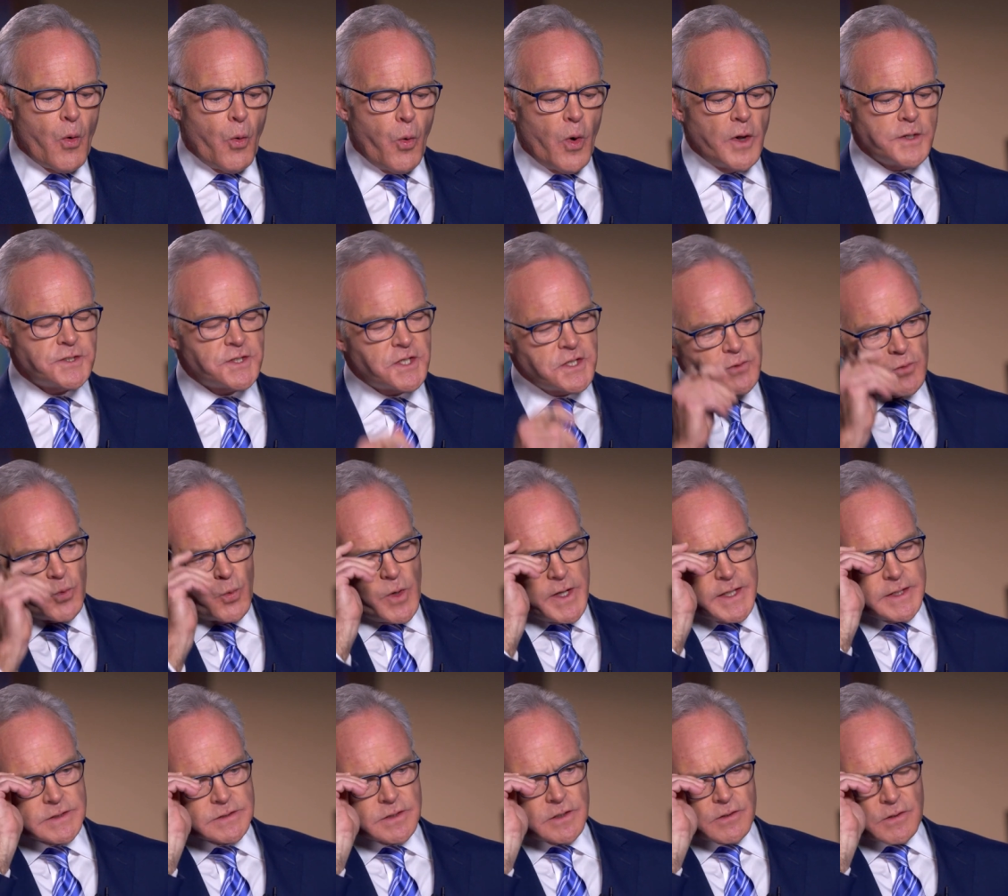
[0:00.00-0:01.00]
What did
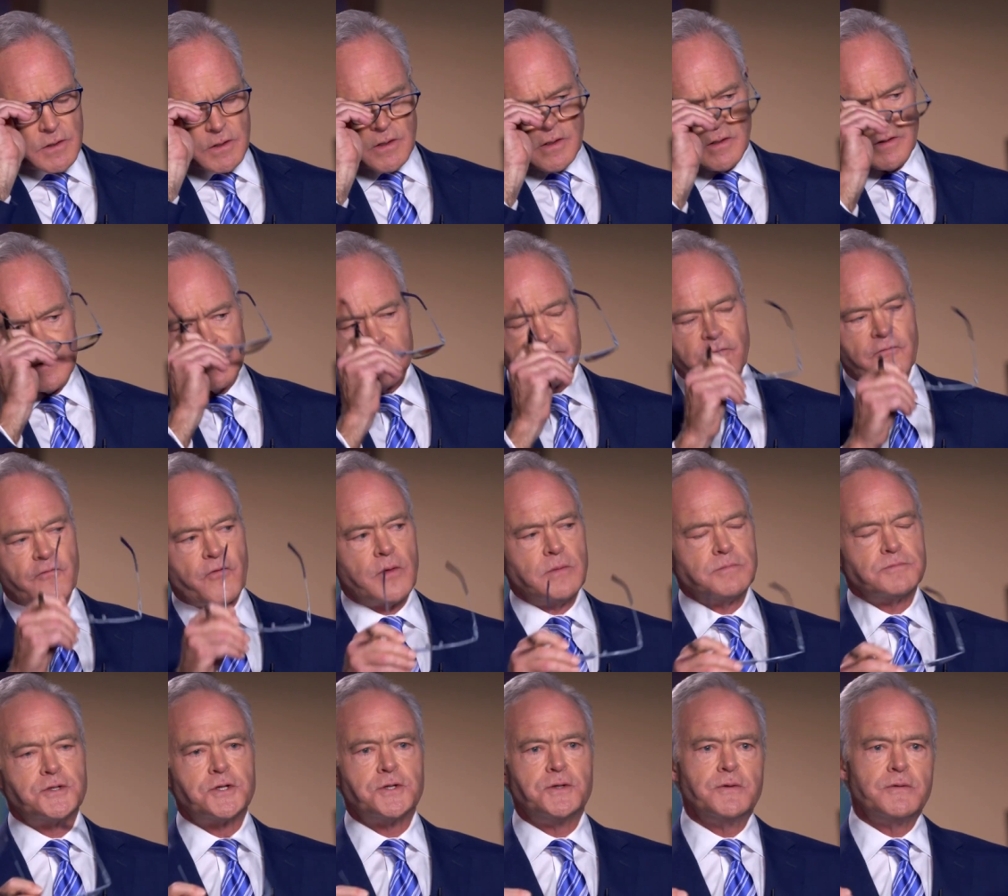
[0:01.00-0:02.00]
we learn
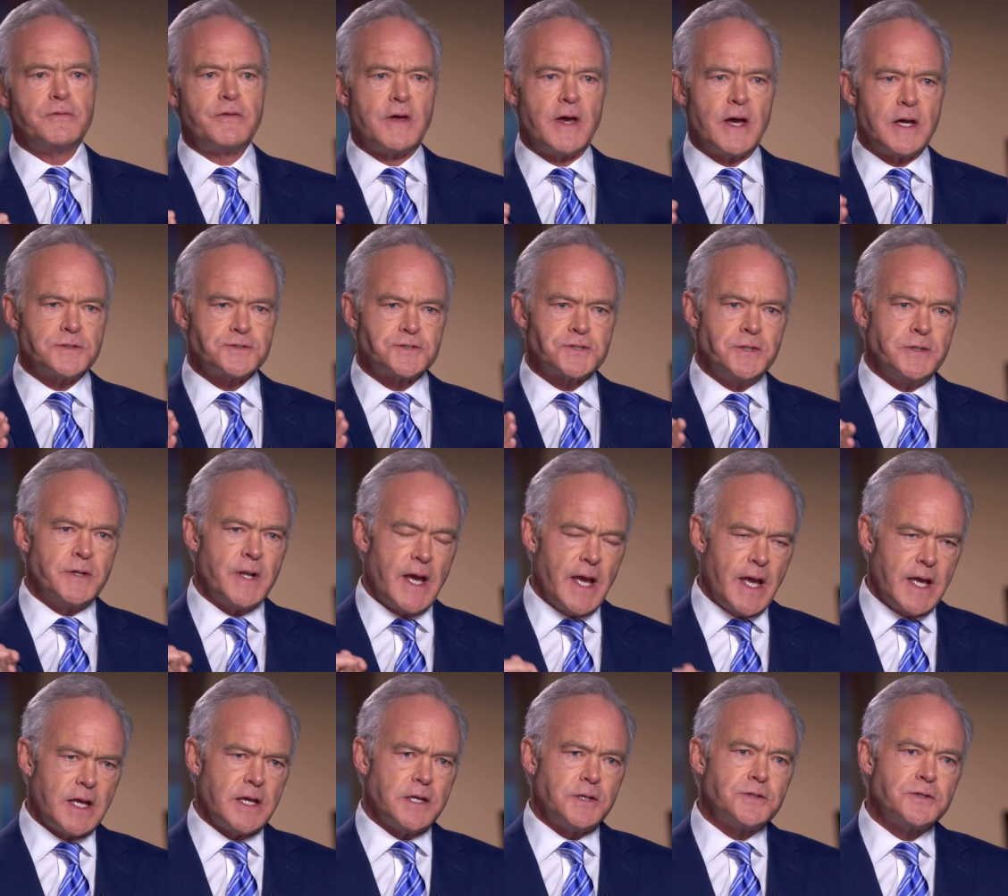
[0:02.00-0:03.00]
from two
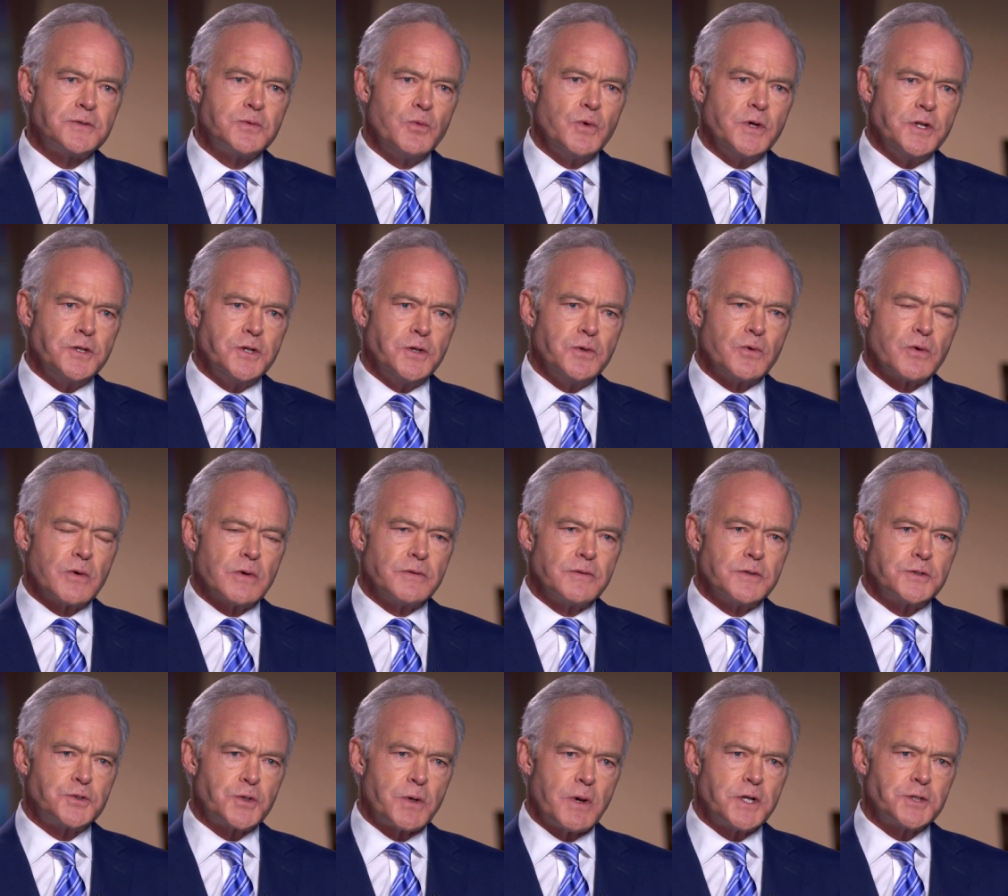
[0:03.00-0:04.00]
thousand eight when you
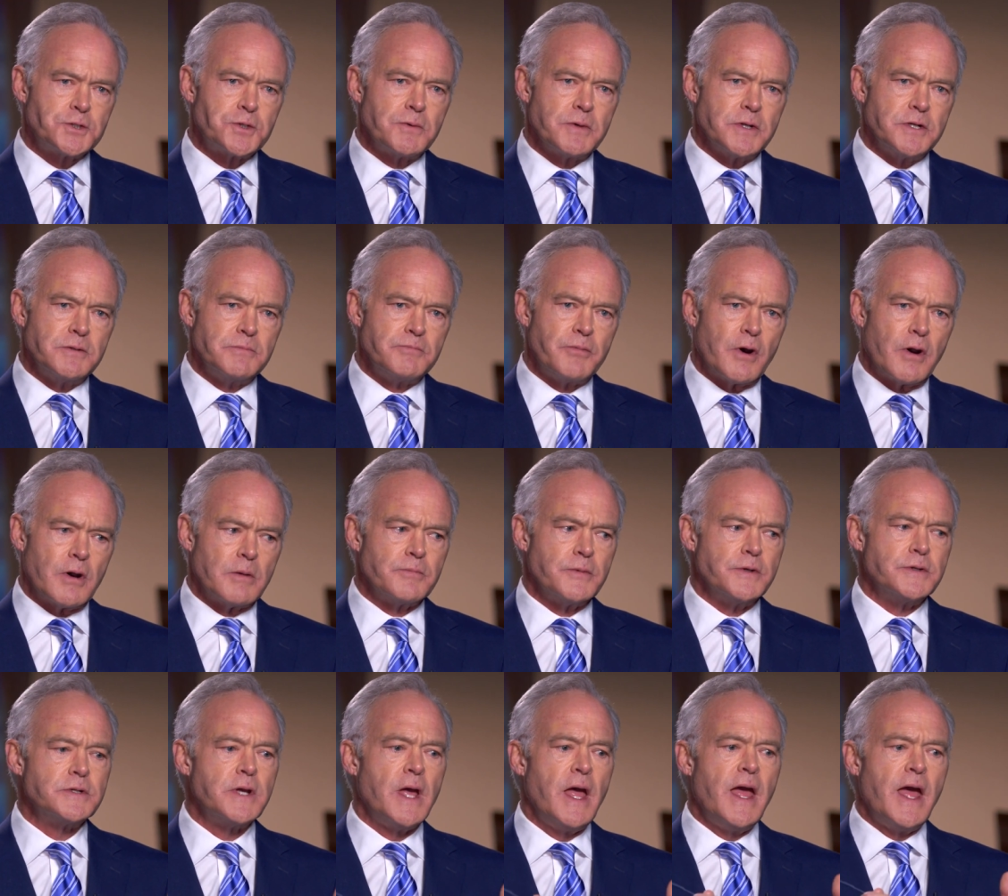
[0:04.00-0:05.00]
were in the Treasury
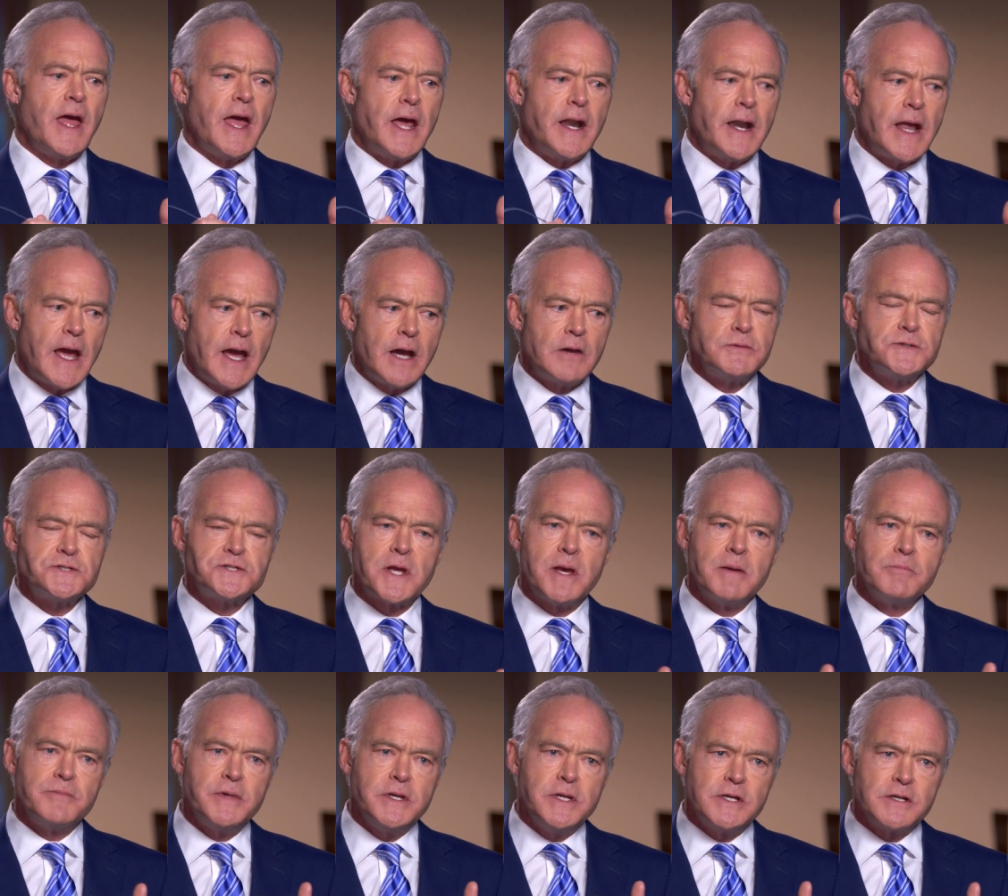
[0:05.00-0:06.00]
Department, and how
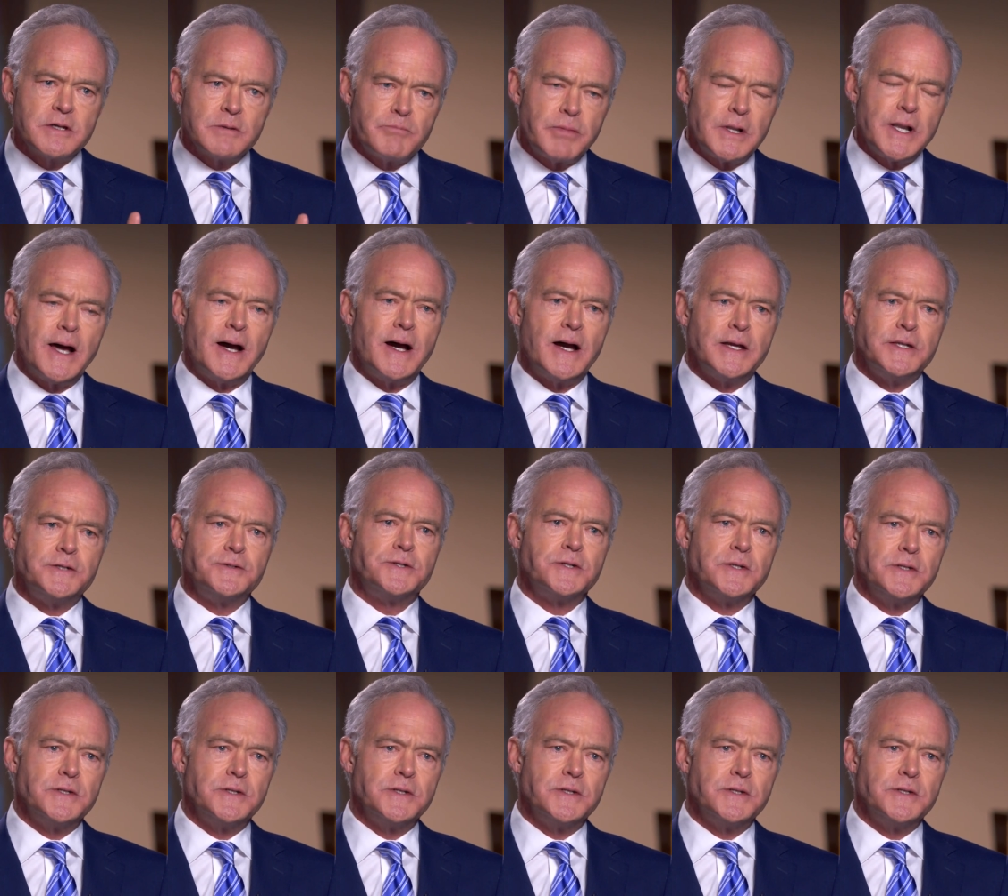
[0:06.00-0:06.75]
is that being applied